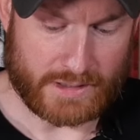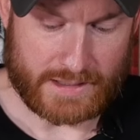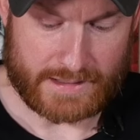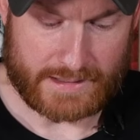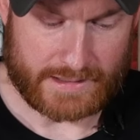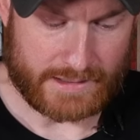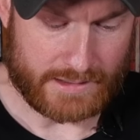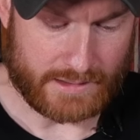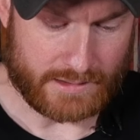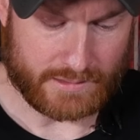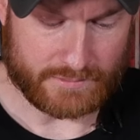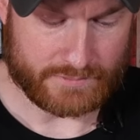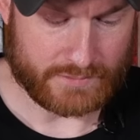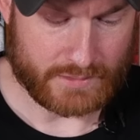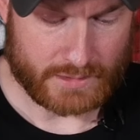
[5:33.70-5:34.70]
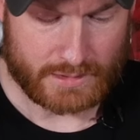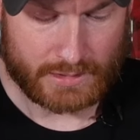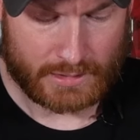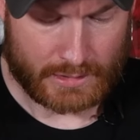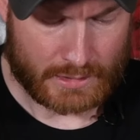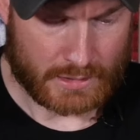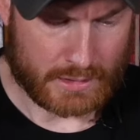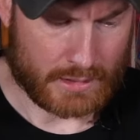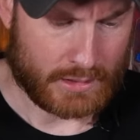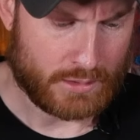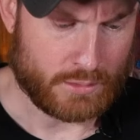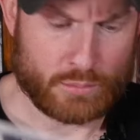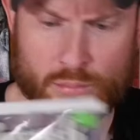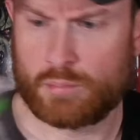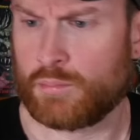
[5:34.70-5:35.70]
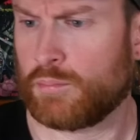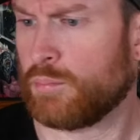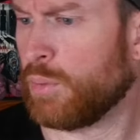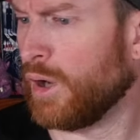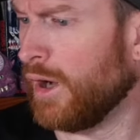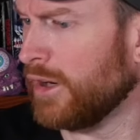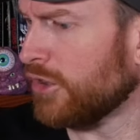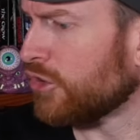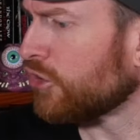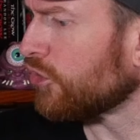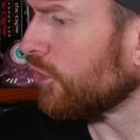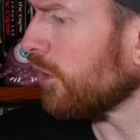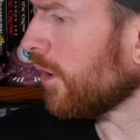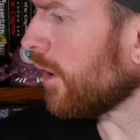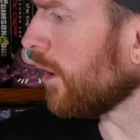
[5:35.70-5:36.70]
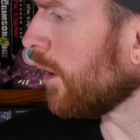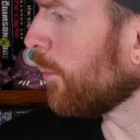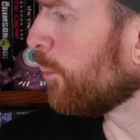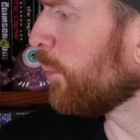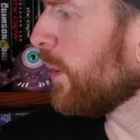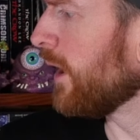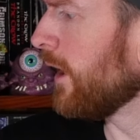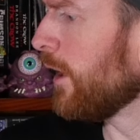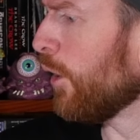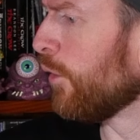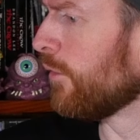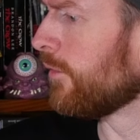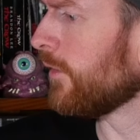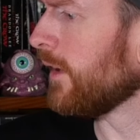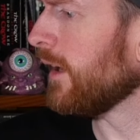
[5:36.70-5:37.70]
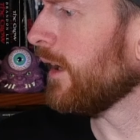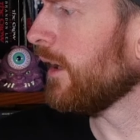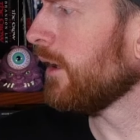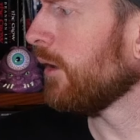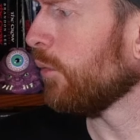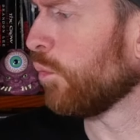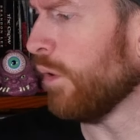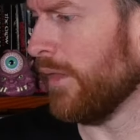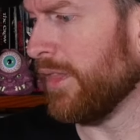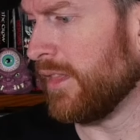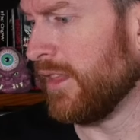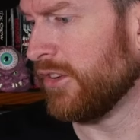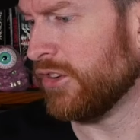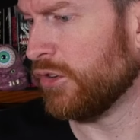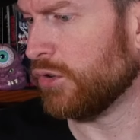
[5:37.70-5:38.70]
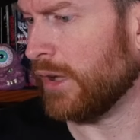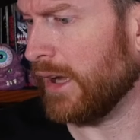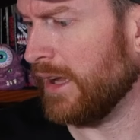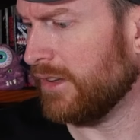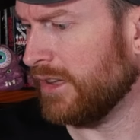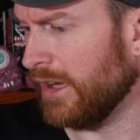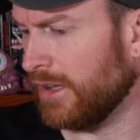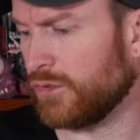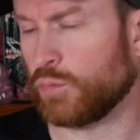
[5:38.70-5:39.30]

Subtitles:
have Punisher POV. This is, I guess, yeah, it's